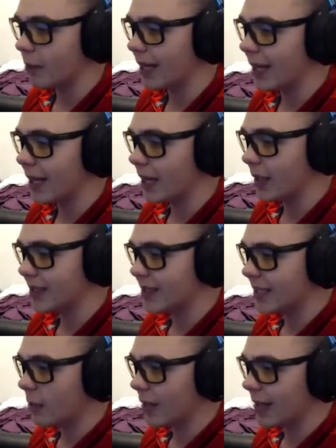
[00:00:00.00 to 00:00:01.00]
run at the
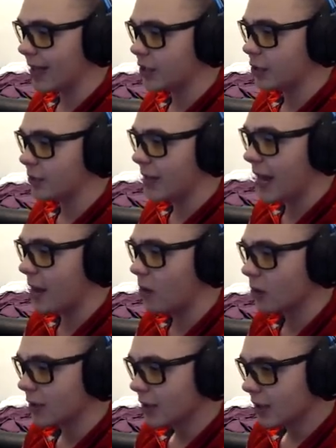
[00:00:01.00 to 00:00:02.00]
beginning. Let's see what he can do
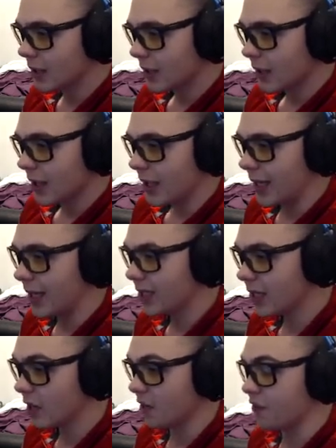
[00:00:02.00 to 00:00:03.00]
now.
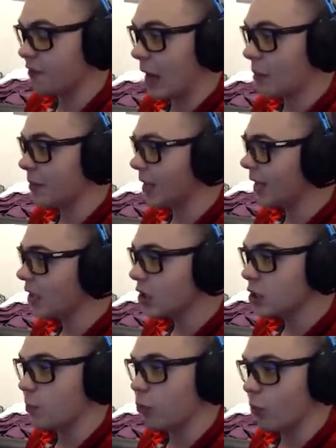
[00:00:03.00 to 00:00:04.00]
And he's going to, I mean,
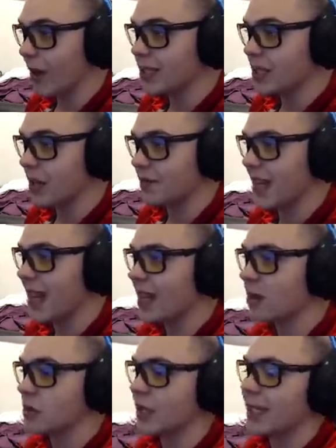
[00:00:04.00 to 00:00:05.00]
he just breaks off
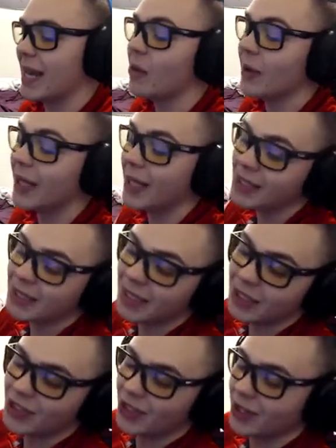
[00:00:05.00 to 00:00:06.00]
tackles, and now
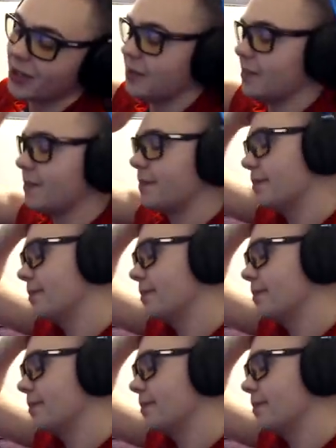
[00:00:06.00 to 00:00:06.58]
he's injured.